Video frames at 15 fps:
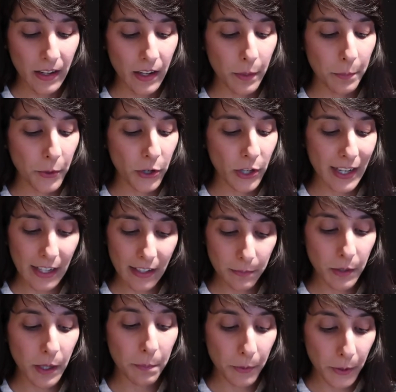A, prog
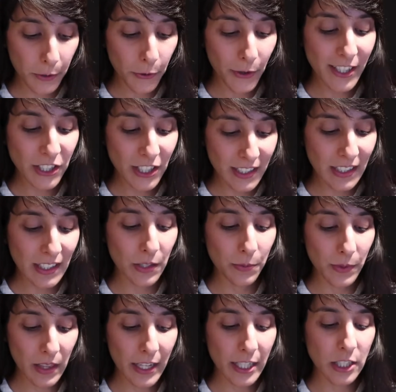a, progression in a
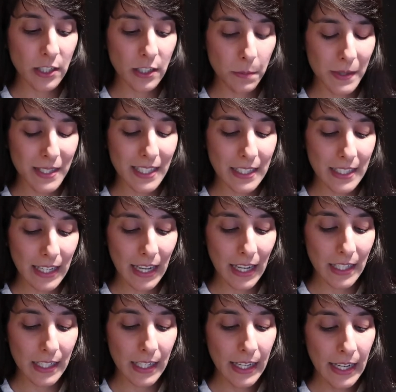relationship is
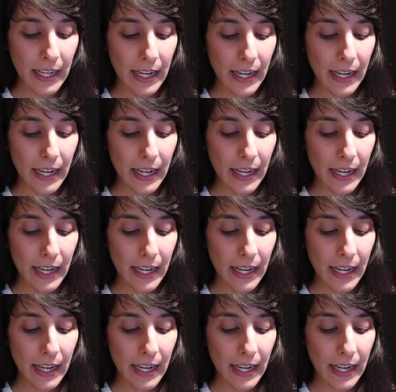indicated,